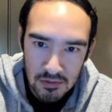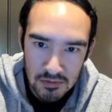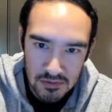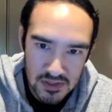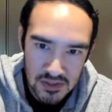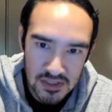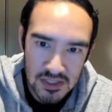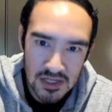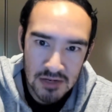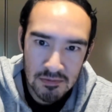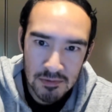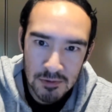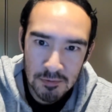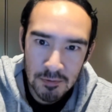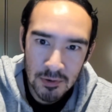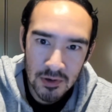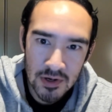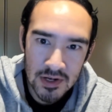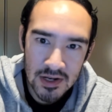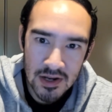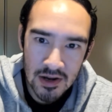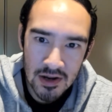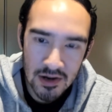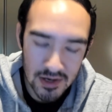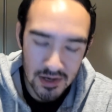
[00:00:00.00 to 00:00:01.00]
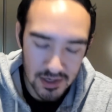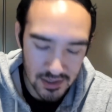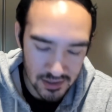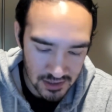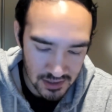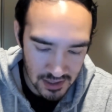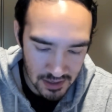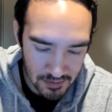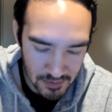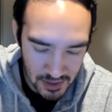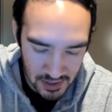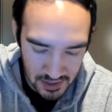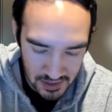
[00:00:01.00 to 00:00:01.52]
Seemed pretty good.
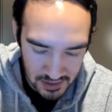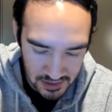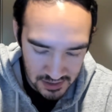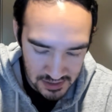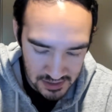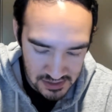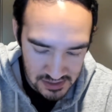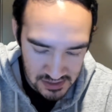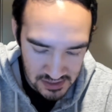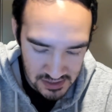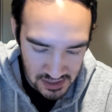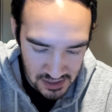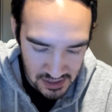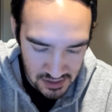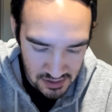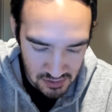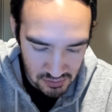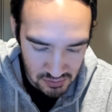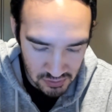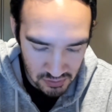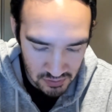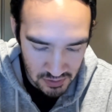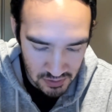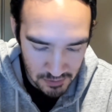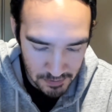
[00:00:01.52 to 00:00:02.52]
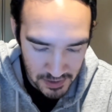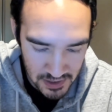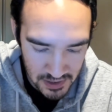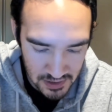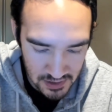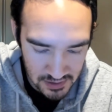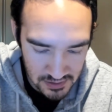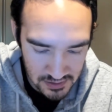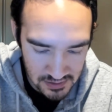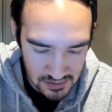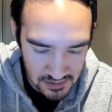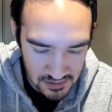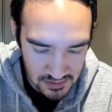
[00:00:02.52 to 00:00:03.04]
I mean, it continued through the
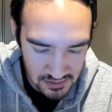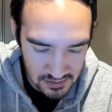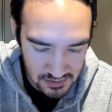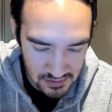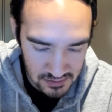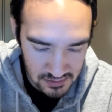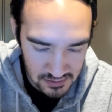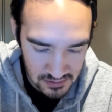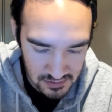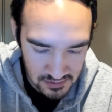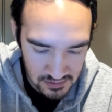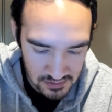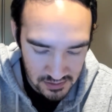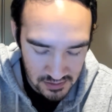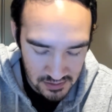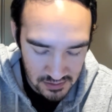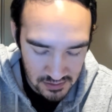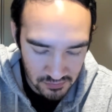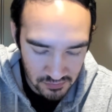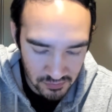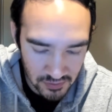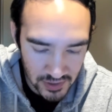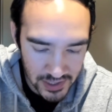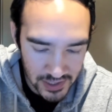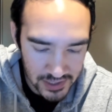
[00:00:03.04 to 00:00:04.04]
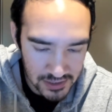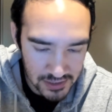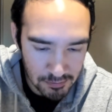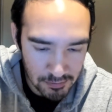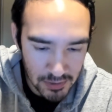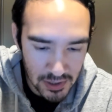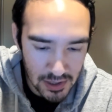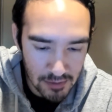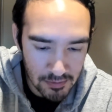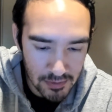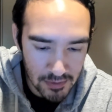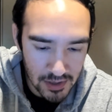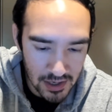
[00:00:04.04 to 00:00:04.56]
pins. Didn't deflect,
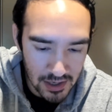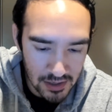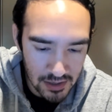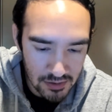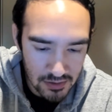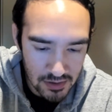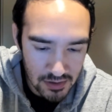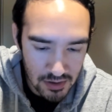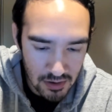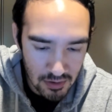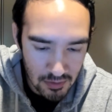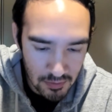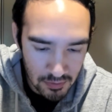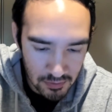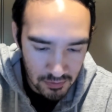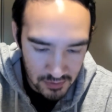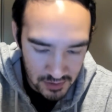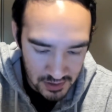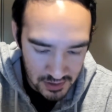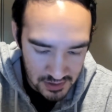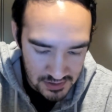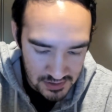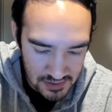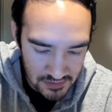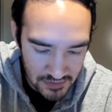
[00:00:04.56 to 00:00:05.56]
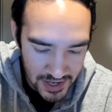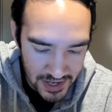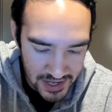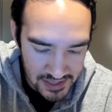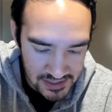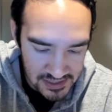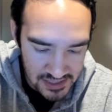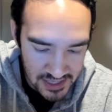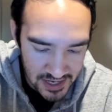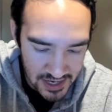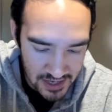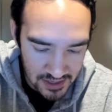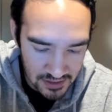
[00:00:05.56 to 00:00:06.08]
but I don't know because of
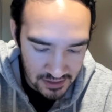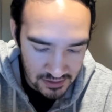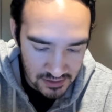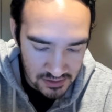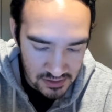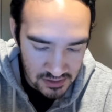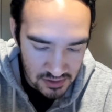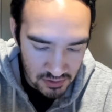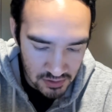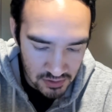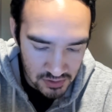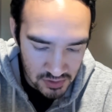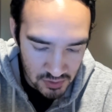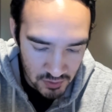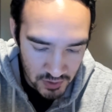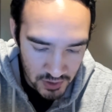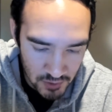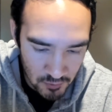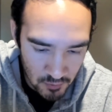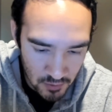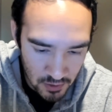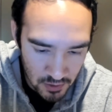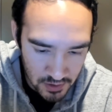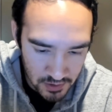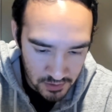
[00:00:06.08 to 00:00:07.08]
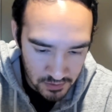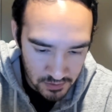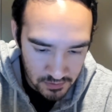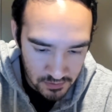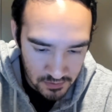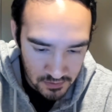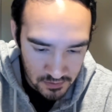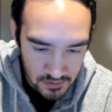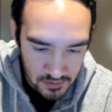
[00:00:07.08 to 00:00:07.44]
that 10. Let's go to 21.